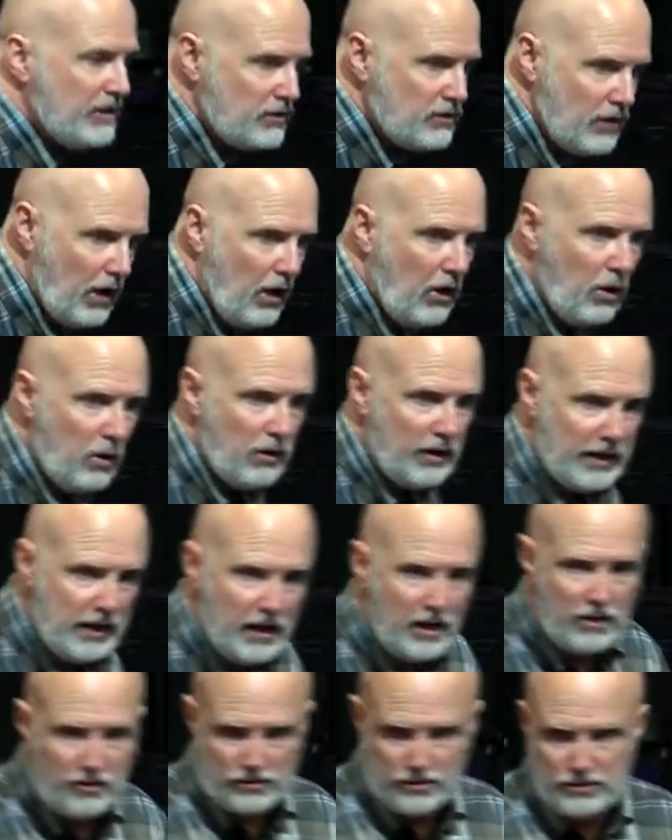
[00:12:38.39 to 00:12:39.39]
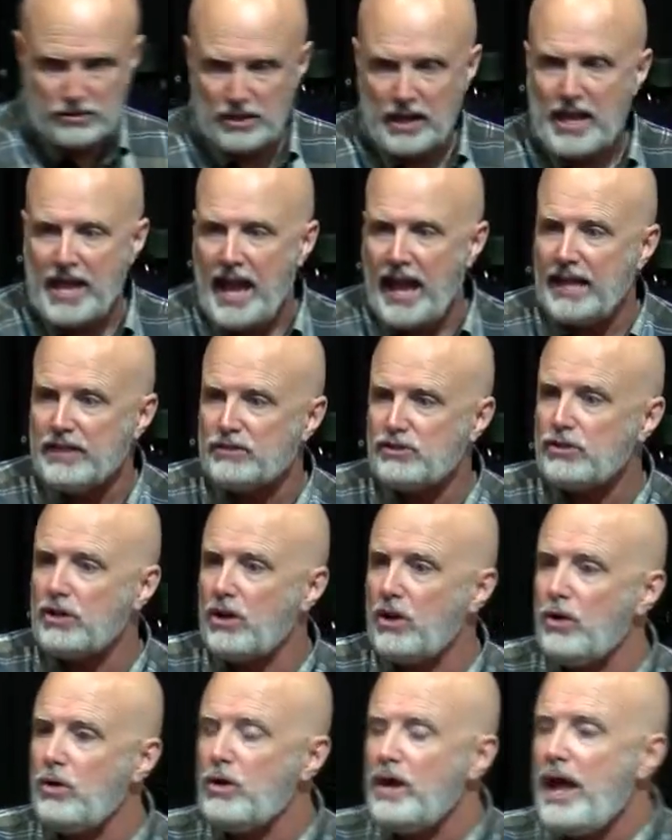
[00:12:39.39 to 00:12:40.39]
is the Holy Ghost. And
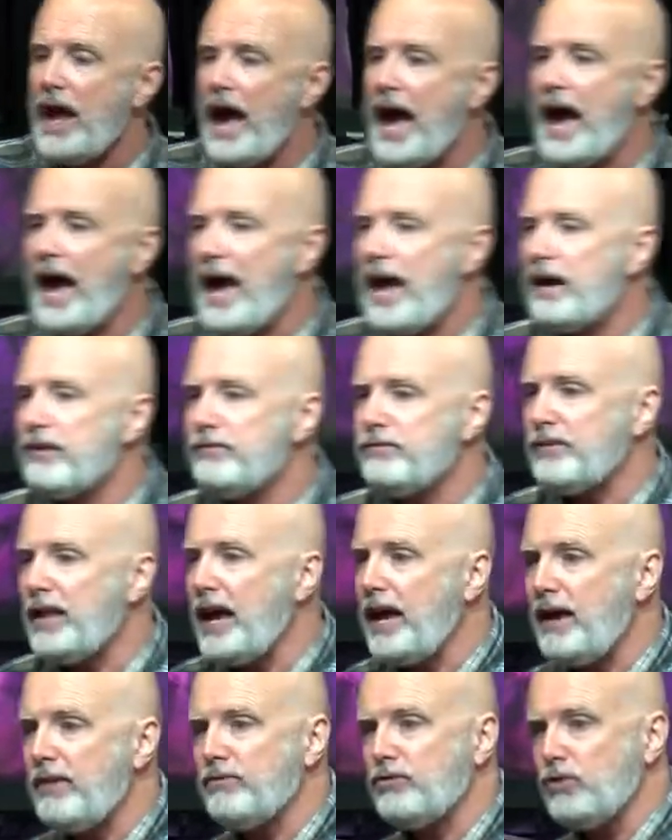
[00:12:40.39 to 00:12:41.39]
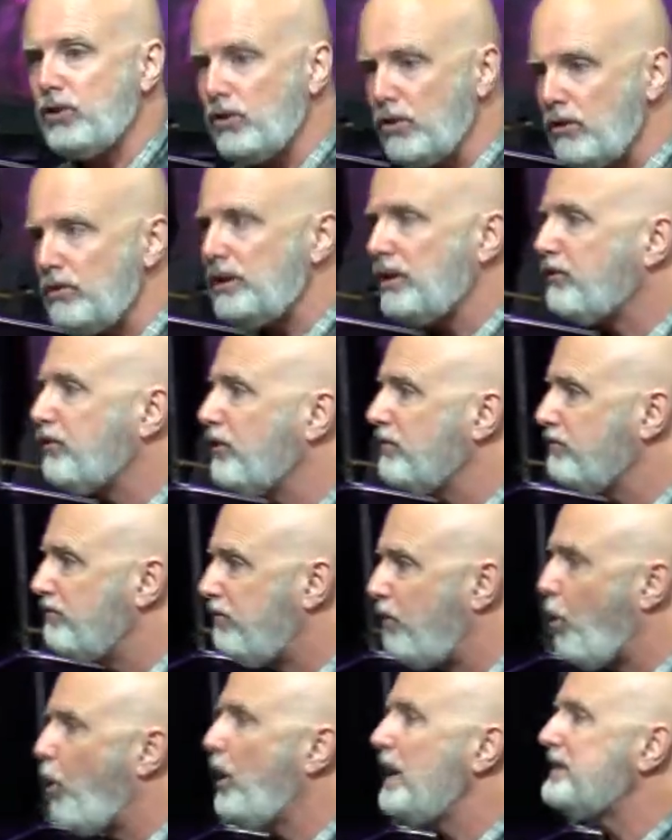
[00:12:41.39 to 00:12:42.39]
so I have, I have two different
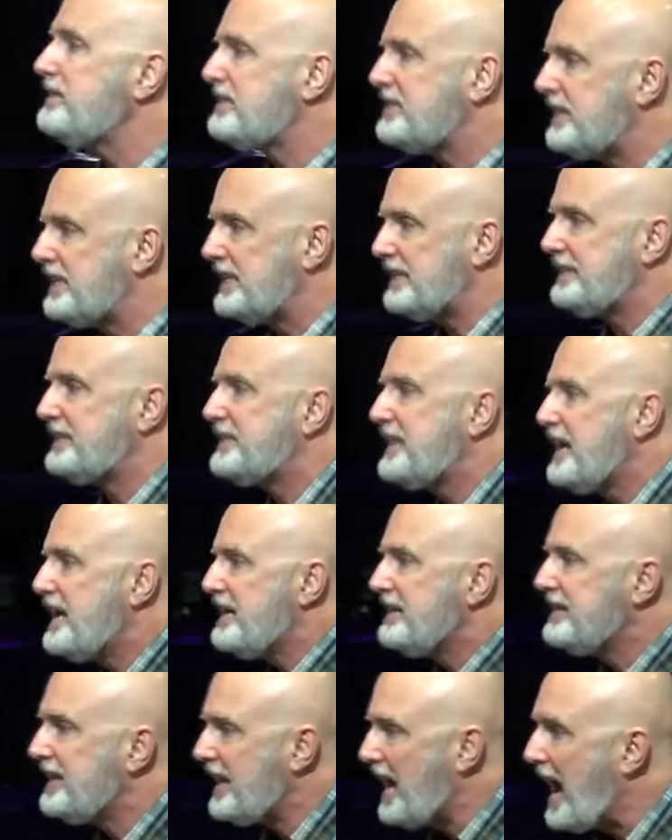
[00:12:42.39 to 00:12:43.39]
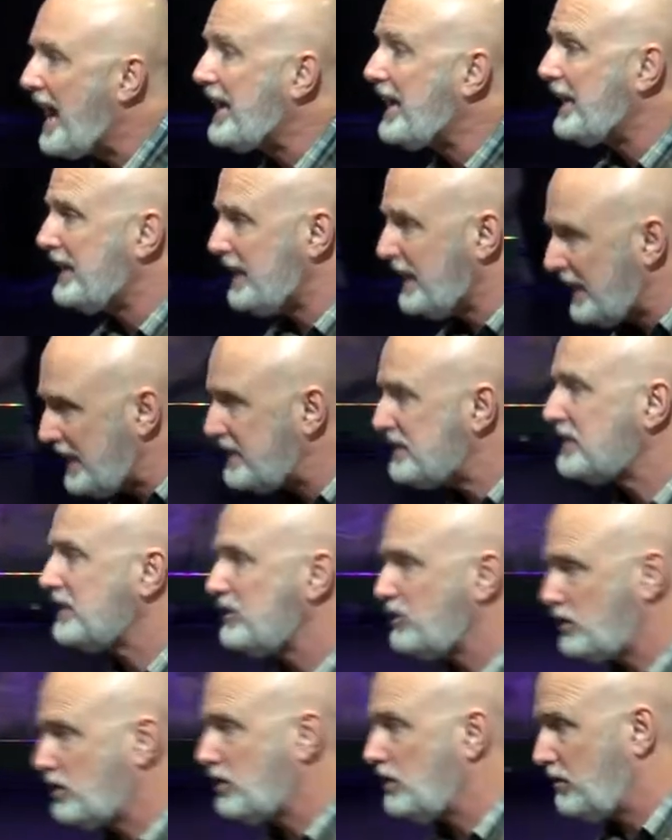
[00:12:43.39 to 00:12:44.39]
voices that I can
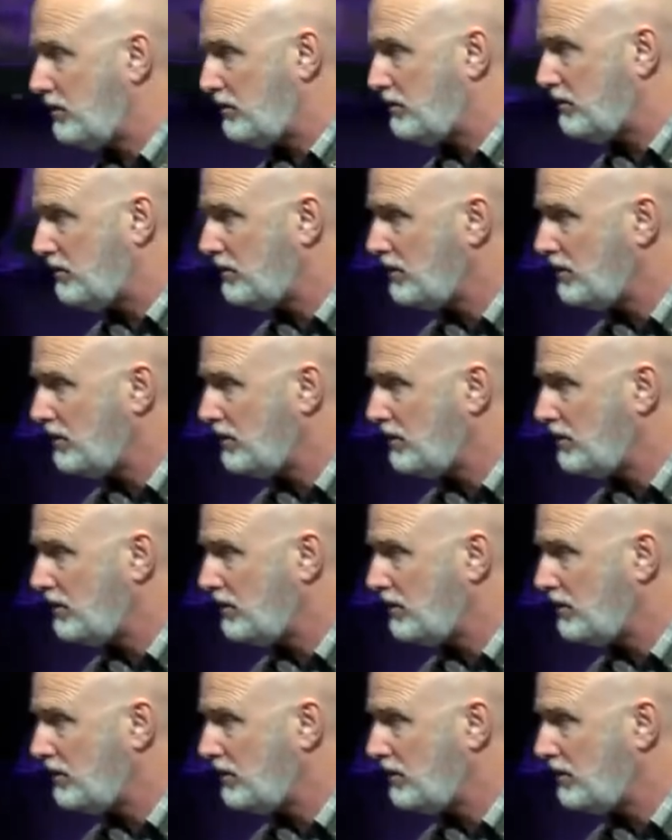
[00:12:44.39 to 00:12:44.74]
listen to.